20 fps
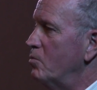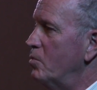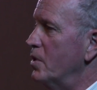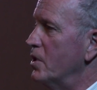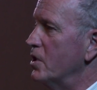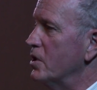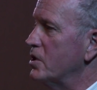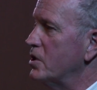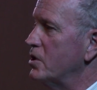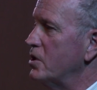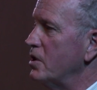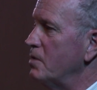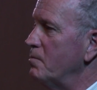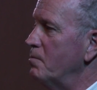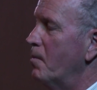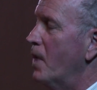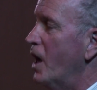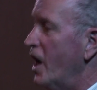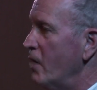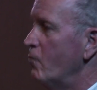but
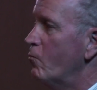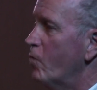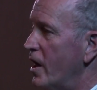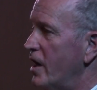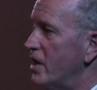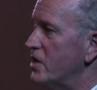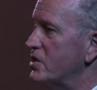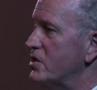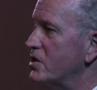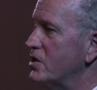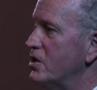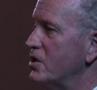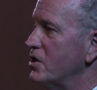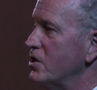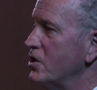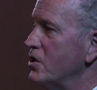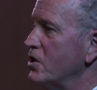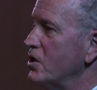my West